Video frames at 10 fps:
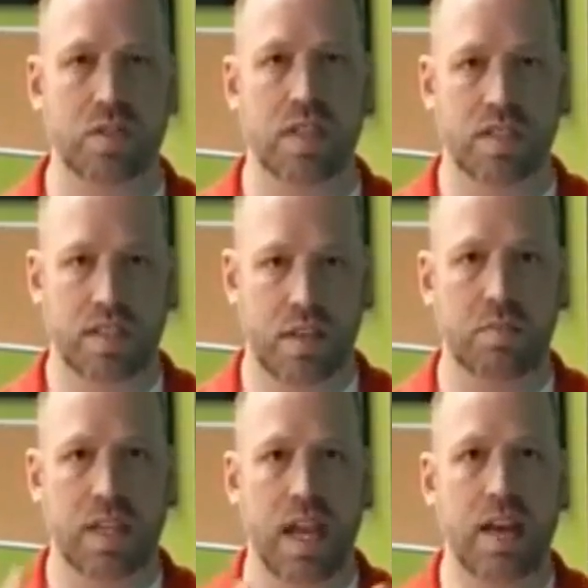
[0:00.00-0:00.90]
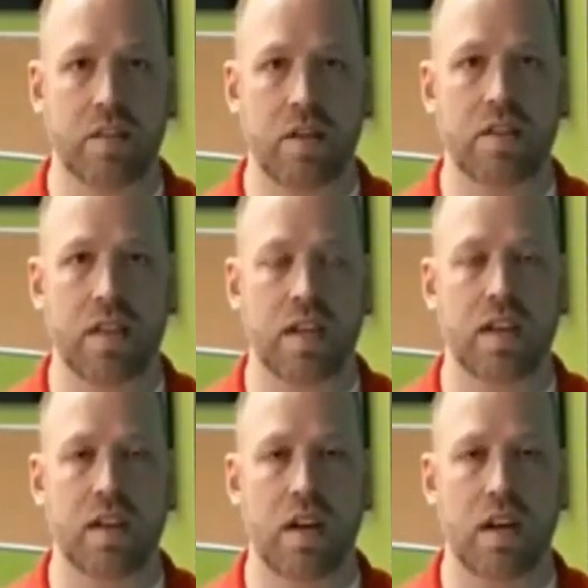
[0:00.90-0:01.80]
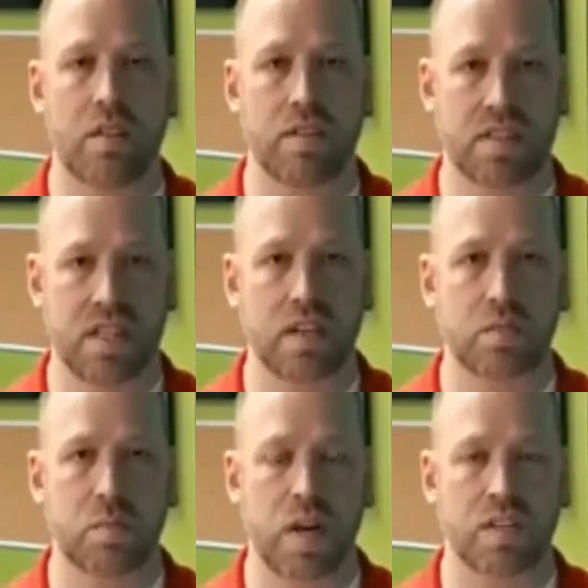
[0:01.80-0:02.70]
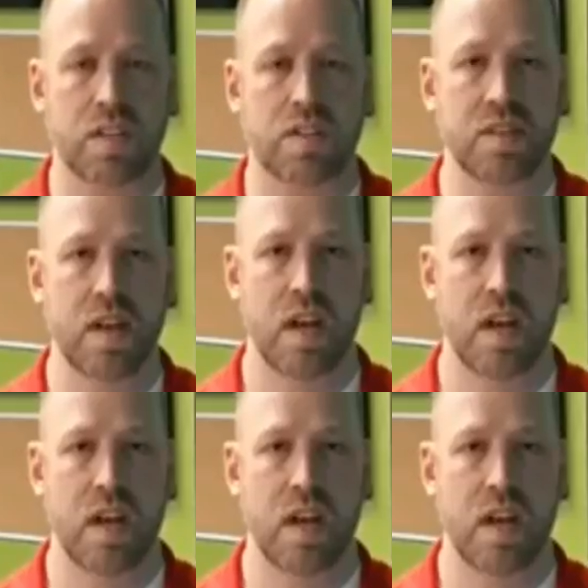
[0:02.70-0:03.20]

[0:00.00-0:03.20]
things come together at the end of the sales process,